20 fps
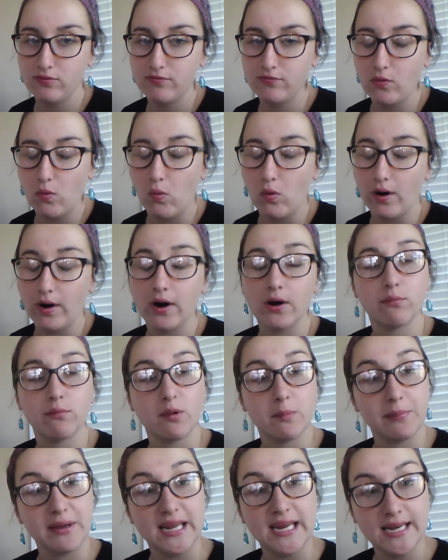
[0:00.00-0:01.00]
for
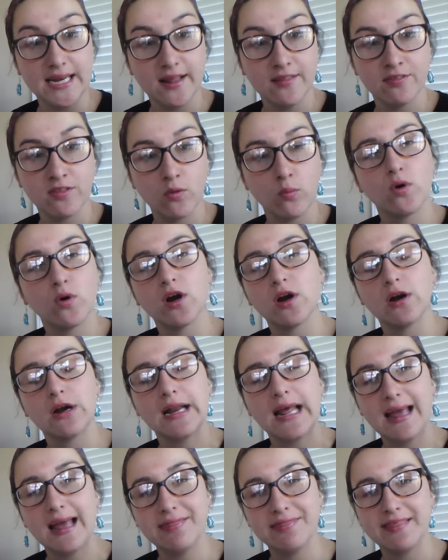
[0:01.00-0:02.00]
repeating the word
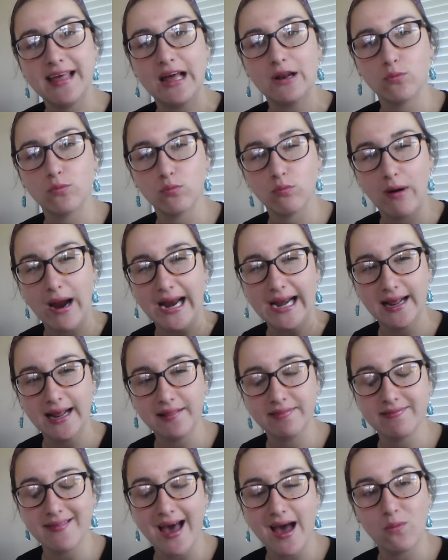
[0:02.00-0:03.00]
and then
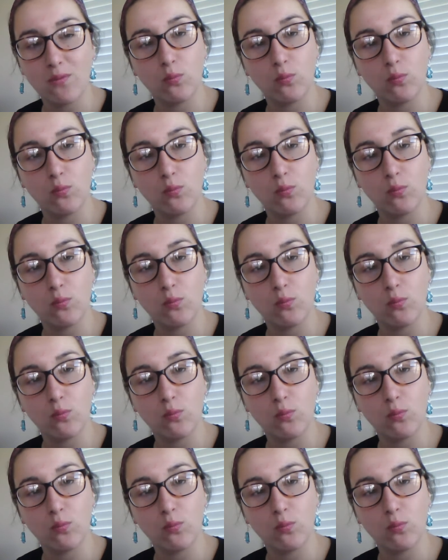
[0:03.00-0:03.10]
writing that